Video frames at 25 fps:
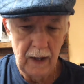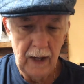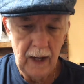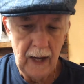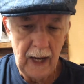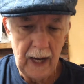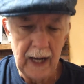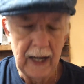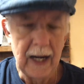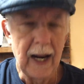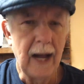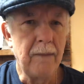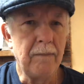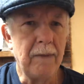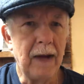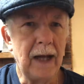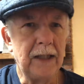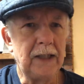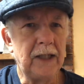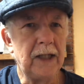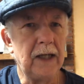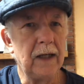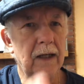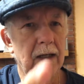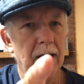And I
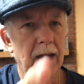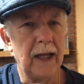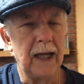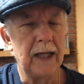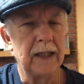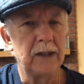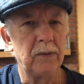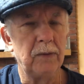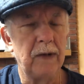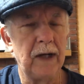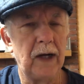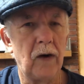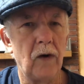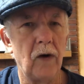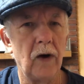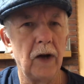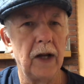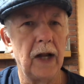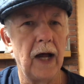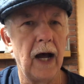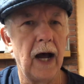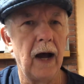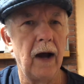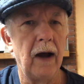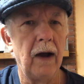mentioned last week
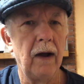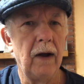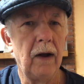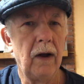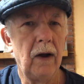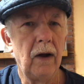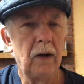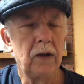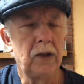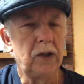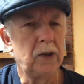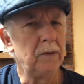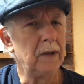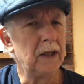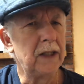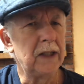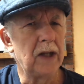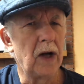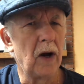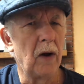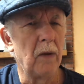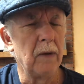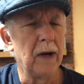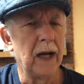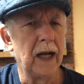2 weeks
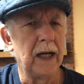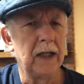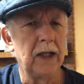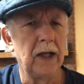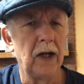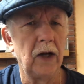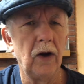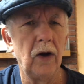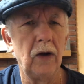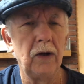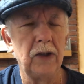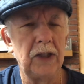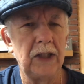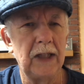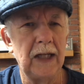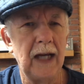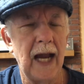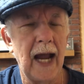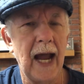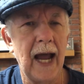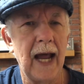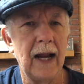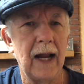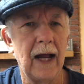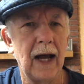ago when I did
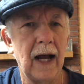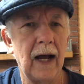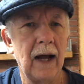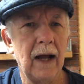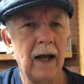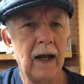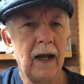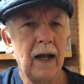Oceania,